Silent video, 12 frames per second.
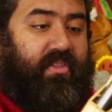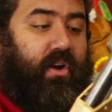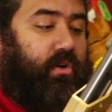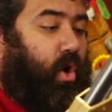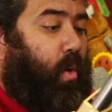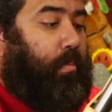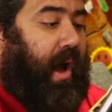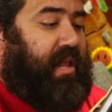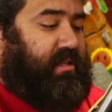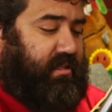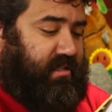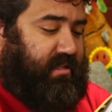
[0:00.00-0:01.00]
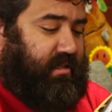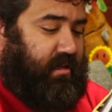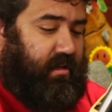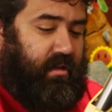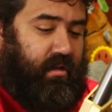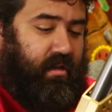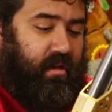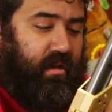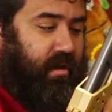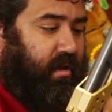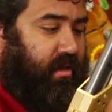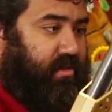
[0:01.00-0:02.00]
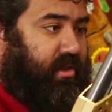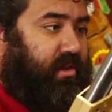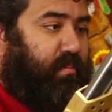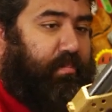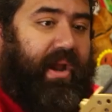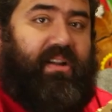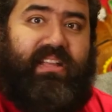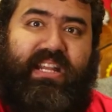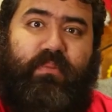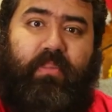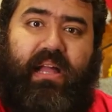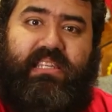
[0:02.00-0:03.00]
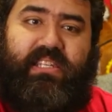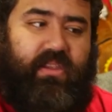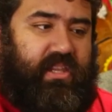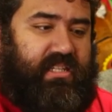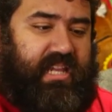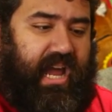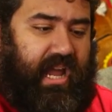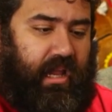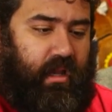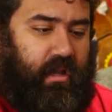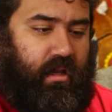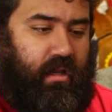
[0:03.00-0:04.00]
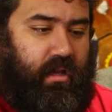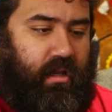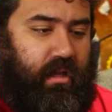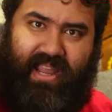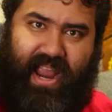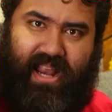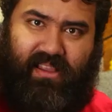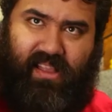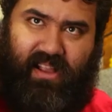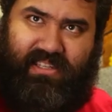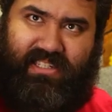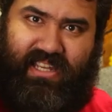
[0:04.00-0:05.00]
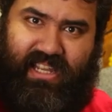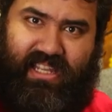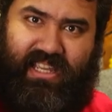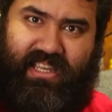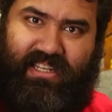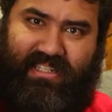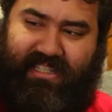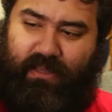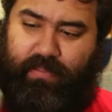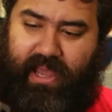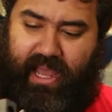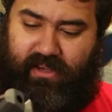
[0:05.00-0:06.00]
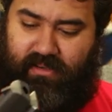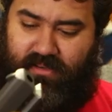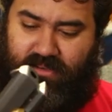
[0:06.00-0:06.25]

There are no buttons! There are barely any buttons on this guy. Analog stick, D-pad.